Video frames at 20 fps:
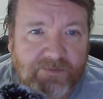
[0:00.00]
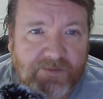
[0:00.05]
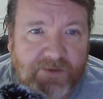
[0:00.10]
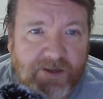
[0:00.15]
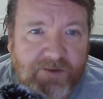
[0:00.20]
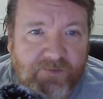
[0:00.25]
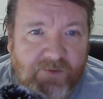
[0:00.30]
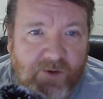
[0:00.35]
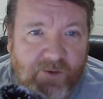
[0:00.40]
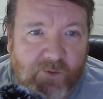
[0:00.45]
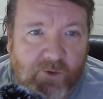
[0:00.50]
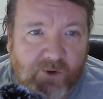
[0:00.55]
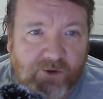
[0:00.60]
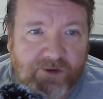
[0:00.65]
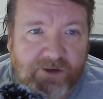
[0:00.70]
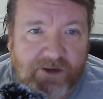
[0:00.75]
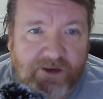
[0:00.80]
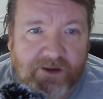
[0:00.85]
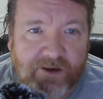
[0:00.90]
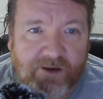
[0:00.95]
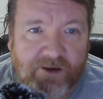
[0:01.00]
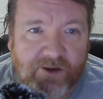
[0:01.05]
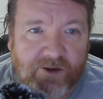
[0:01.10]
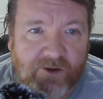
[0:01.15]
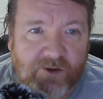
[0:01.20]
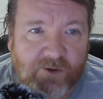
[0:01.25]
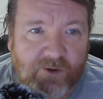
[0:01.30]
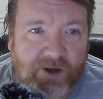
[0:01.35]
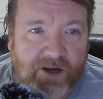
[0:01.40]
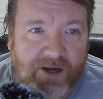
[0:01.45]
if you wanted to
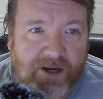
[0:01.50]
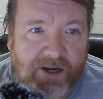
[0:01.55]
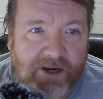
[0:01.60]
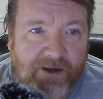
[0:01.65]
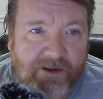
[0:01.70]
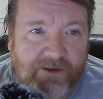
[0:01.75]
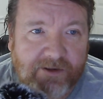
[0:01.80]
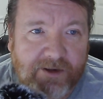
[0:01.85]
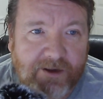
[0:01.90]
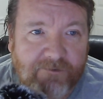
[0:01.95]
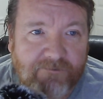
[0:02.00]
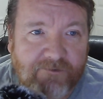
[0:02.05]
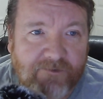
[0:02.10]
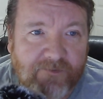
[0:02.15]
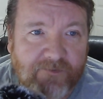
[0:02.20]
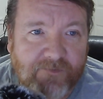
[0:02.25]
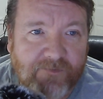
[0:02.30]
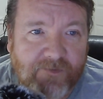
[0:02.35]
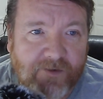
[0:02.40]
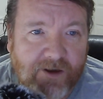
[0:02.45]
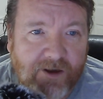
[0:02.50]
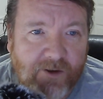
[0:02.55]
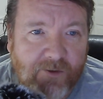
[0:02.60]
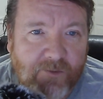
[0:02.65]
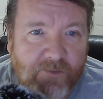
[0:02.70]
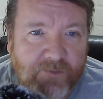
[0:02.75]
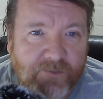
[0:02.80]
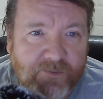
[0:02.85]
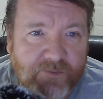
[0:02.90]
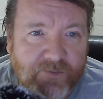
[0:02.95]
do a different file,
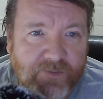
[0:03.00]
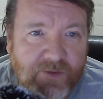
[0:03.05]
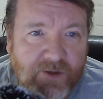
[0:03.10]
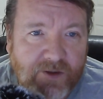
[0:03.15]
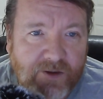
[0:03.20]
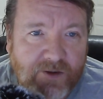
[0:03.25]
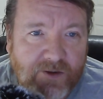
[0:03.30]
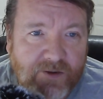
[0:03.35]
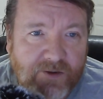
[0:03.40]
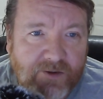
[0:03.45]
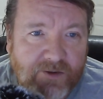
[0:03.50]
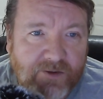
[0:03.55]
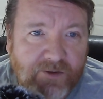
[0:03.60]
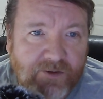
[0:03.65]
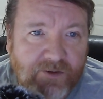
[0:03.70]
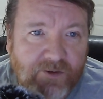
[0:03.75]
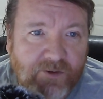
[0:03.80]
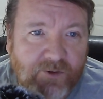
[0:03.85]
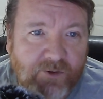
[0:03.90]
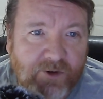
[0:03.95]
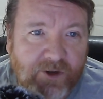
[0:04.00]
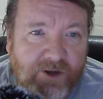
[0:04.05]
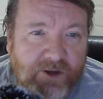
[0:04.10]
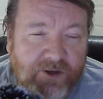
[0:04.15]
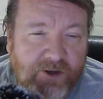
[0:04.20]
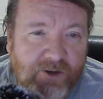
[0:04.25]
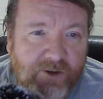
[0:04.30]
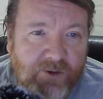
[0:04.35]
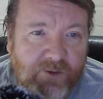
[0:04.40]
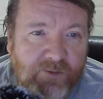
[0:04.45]
all you could
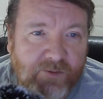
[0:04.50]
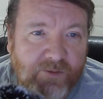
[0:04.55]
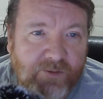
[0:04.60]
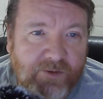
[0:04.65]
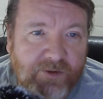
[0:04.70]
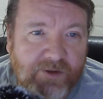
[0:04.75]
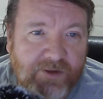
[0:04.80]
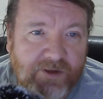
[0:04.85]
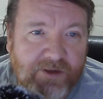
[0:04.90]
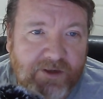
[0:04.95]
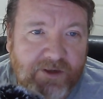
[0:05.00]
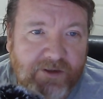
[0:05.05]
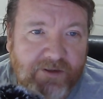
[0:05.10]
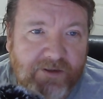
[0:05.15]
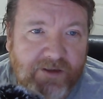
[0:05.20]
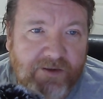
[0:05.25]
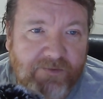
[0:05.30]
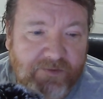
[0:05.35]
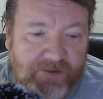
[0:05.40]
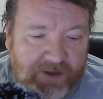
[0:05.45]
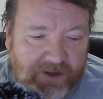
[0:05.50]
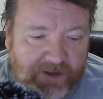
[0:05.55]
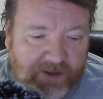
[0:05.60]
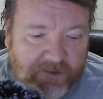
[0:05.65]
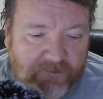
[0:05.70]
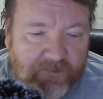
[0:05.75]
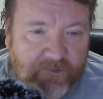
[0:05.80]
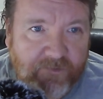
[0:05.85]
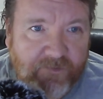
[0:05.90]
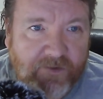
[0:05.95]
do is give it a
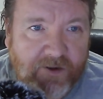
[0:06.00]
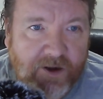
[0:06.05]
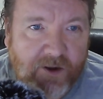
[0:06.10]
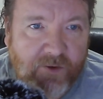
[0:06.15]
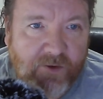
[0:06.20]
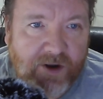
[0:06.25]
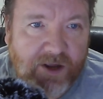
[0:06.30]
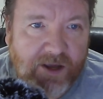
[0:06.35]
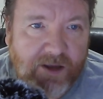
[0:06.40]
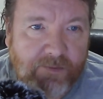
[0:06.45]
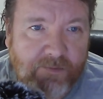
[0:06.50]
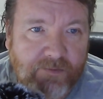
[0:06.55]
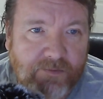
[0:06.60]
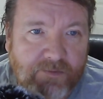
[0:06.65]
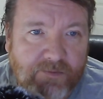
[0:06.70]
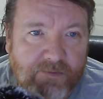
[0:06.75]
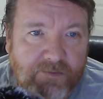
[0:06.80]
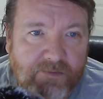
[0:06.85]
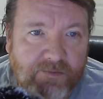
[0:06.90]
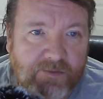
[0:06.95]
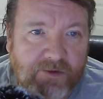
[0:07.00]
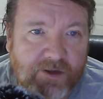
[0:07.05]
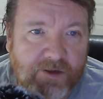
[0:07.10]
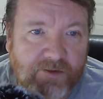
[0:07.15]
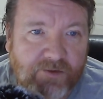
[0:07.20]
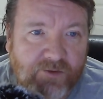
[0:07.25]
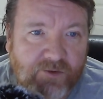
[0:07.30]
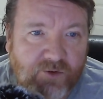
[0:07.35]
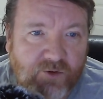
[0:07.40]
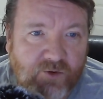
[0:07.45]
different file name,
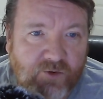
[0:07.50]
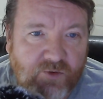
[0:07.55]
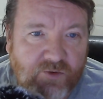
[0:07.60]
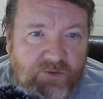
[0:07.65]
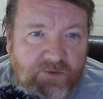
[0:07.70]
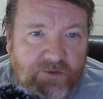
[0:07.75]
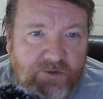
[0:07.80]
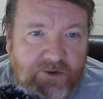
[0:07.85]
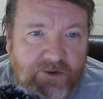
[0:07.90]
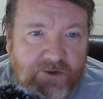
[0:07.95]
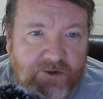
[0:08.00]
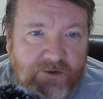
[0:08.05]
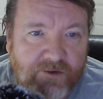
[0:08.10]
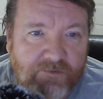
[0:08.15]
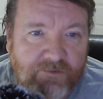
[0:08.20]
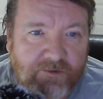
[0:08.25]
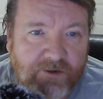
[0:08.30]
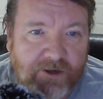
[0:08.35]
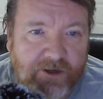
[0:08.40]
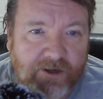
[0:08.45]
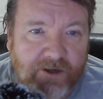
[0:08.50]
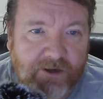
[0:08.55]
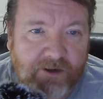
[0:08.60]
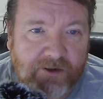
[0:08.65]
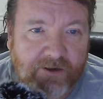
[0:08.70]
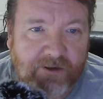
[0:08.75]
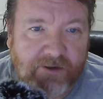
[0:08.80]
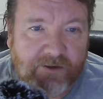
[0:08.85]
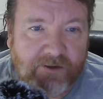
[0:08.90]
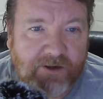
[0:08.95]
test2, right
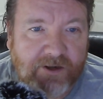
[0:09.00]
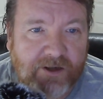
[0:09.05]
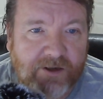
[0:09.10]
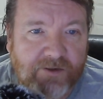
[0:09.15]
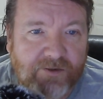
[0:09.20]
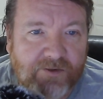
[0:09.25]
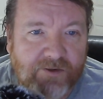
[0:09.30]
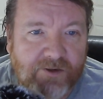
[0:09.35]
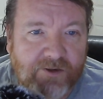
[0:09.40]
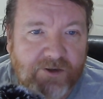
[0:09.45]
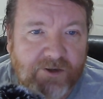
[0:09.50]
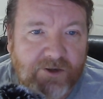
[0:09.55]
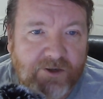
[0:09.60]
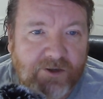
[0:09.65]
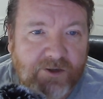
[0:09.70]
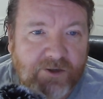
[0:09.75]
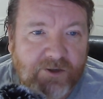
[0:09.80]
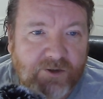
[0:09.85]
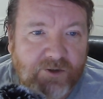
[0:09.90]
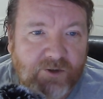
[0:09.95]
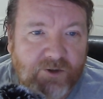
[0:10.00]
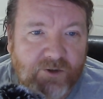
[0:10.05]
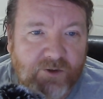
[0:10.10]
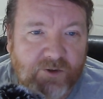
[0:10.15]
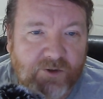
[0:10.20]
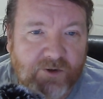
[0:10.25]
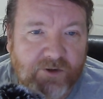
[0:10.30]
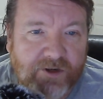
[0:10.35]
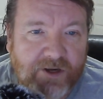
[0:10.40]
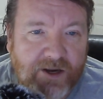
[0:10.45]
into
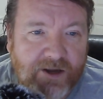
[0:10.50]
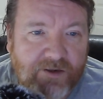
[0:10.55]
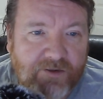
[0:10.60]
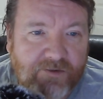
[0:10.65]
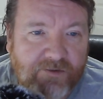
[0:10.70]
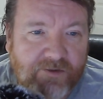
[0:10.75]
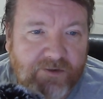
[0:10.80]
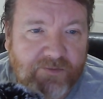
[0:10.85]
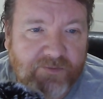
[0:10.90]
test2.txt,